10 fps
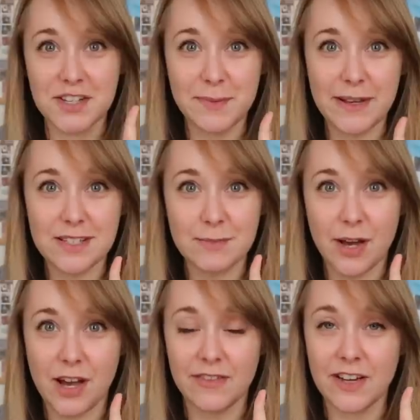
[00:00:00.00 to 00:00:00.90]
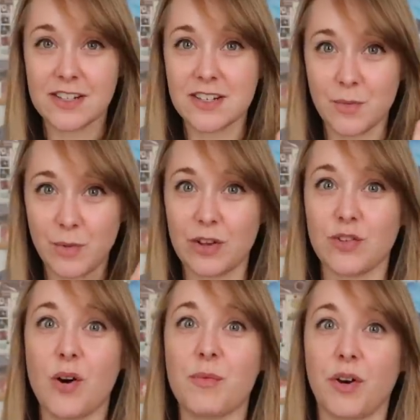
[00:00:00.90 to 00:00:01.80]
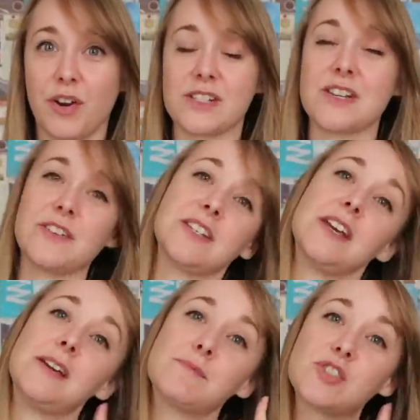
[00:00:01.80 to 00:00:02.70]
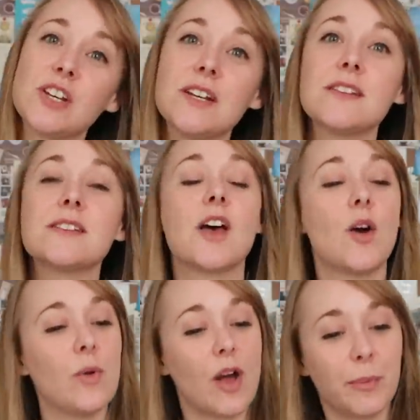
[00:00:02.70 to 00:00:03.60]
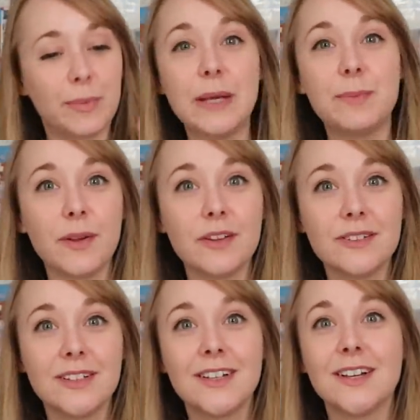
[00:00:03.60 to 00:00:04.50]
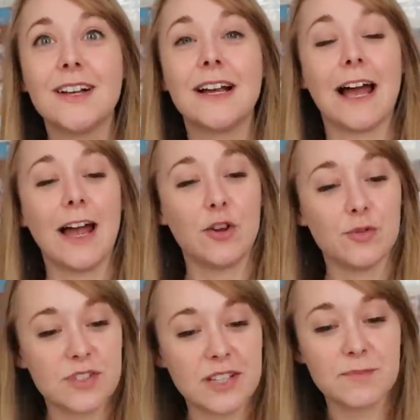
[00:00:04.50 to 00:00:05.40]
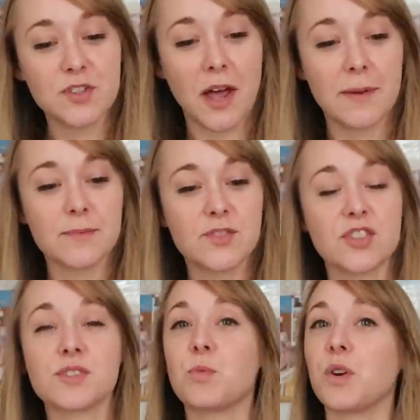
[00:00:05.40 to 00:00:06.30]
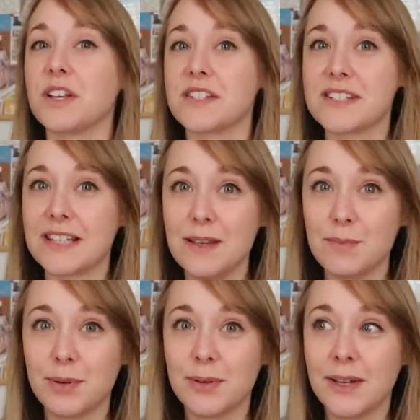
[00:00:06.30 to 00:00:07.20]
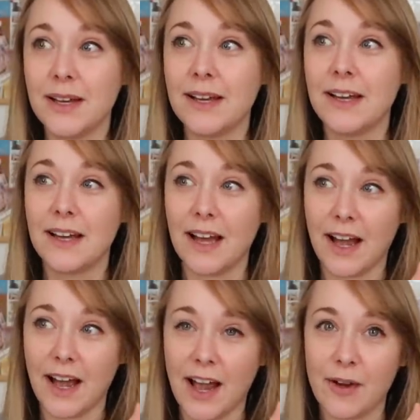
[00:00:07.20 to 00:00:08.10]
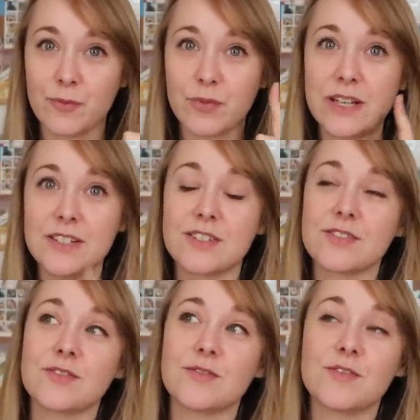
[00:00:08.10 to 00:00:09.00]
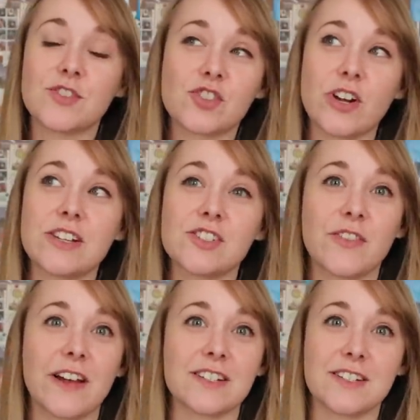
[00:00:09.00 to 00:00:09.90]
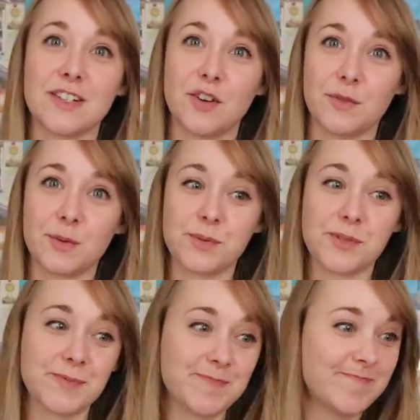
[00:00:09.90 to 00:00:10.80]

is better than perfect, and we are not productivity machines. We are people who sometimes just want to sleep and read strange fantasy novels.